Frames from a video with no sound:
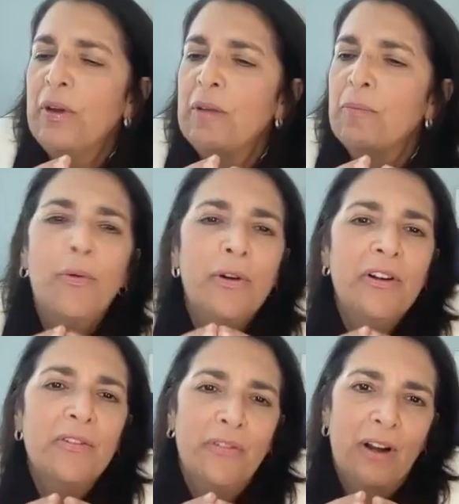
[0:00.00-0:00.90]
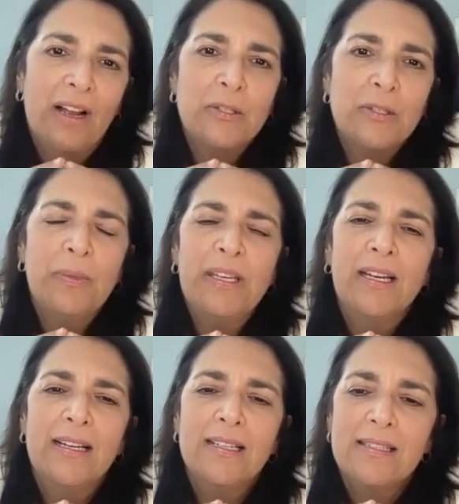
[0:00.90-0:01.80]
important for us
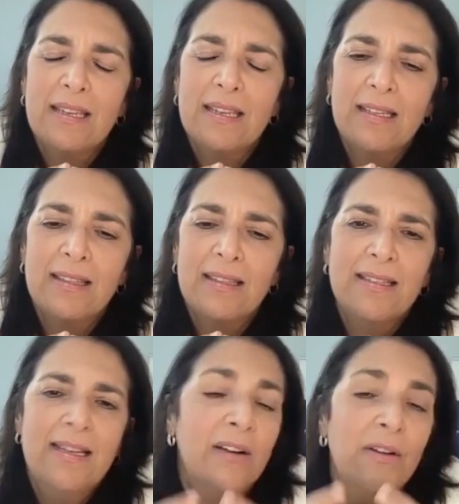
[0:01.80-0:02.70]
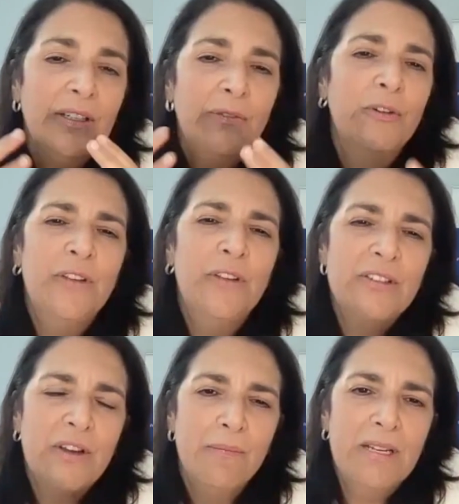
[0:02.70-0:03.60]
because it not only
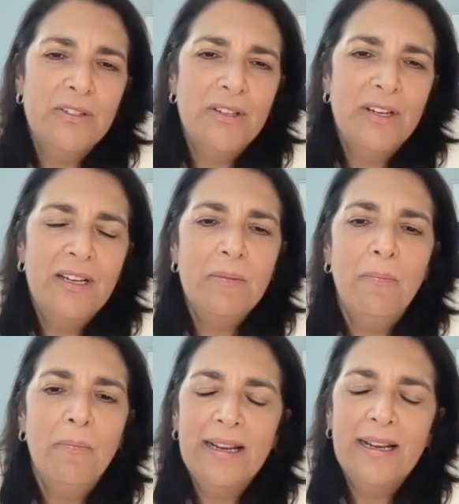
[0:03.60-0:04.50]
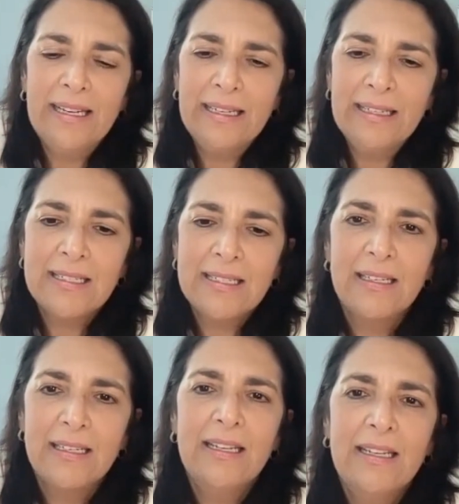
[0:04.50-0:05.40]
fulfills our mission, but
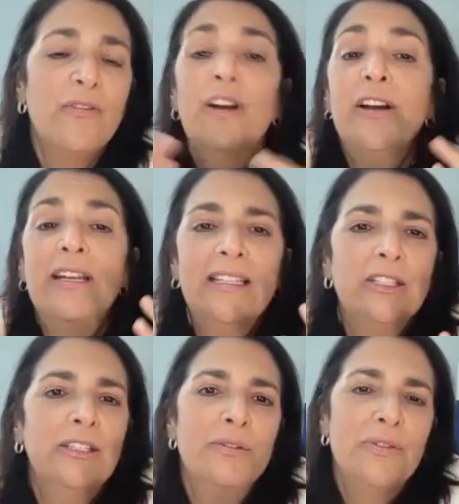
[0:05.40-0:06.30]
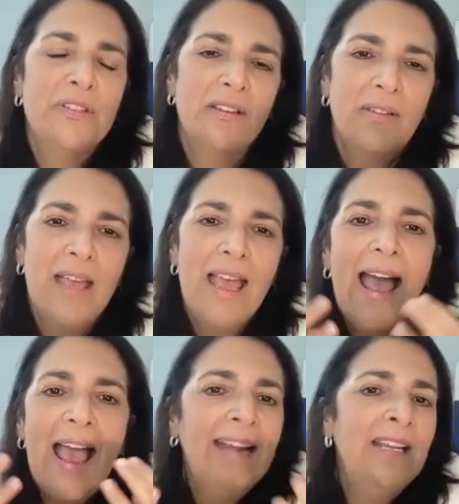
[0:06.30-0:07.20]
it is very inclusive.
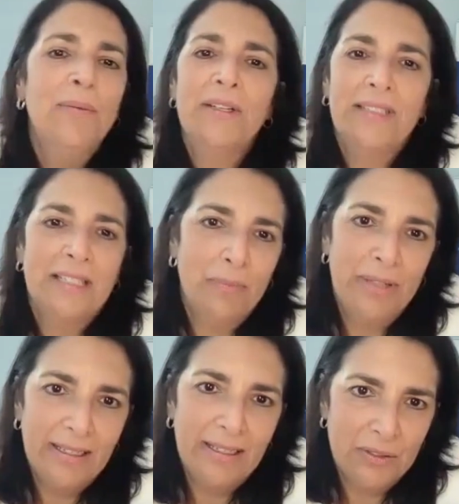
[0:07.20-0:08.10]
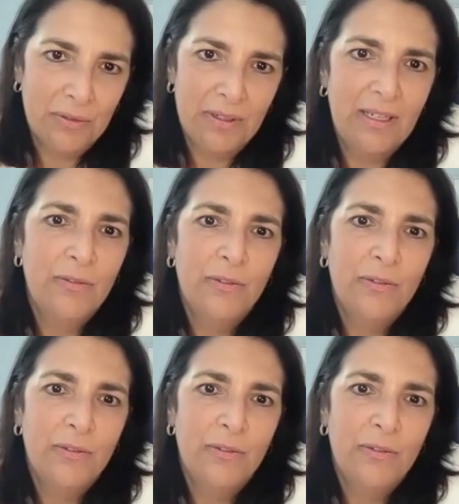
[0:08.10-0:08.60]
Anyone can plant a tree for